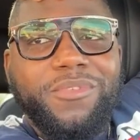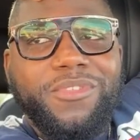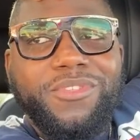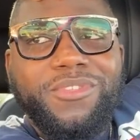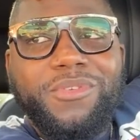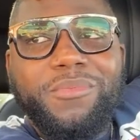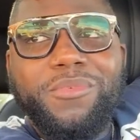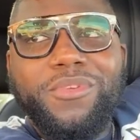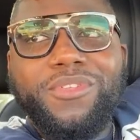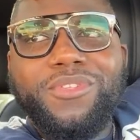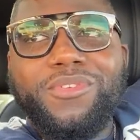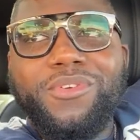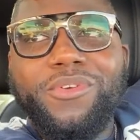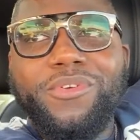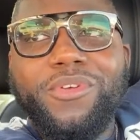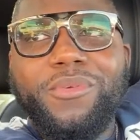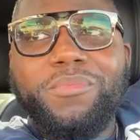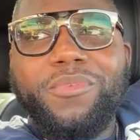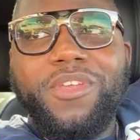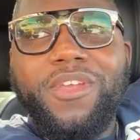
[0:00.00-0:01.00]
So I'm gonna just hurry
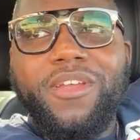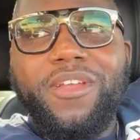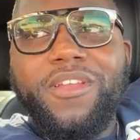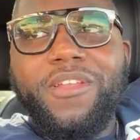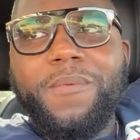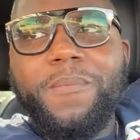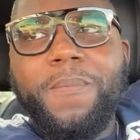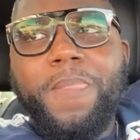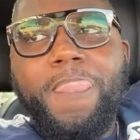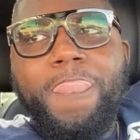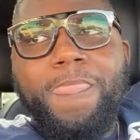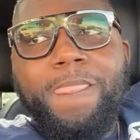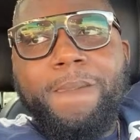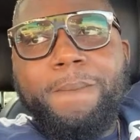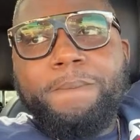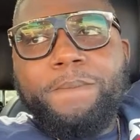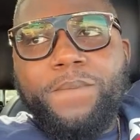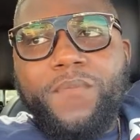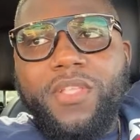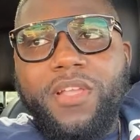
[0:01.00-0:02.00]
up, carry them,
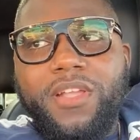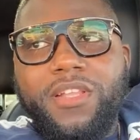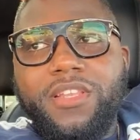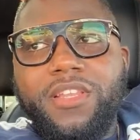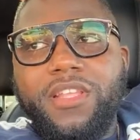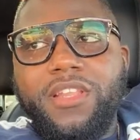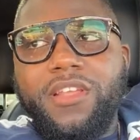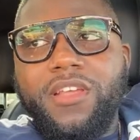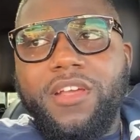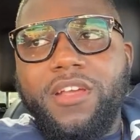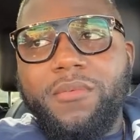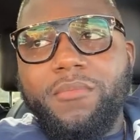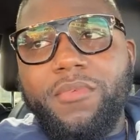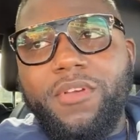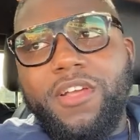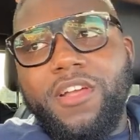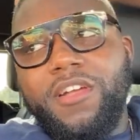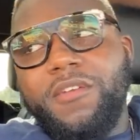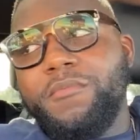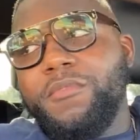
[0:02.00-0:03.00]
and then
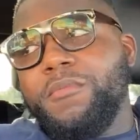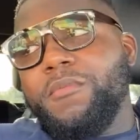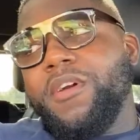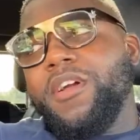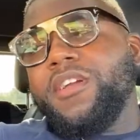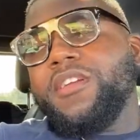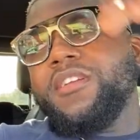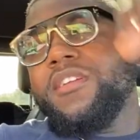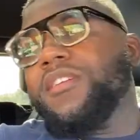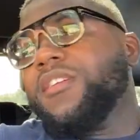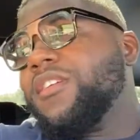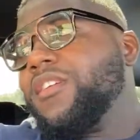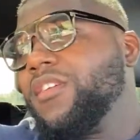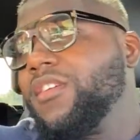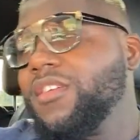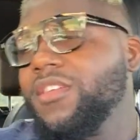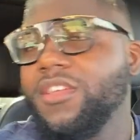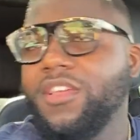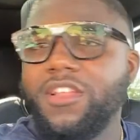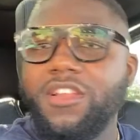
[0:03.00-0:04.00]
I'll be back.
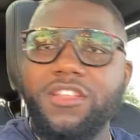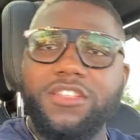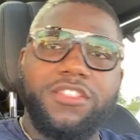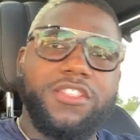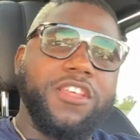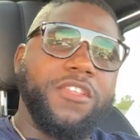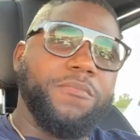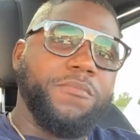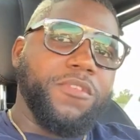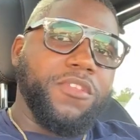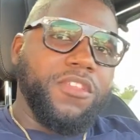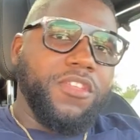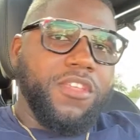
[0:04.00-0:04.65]
You understand me?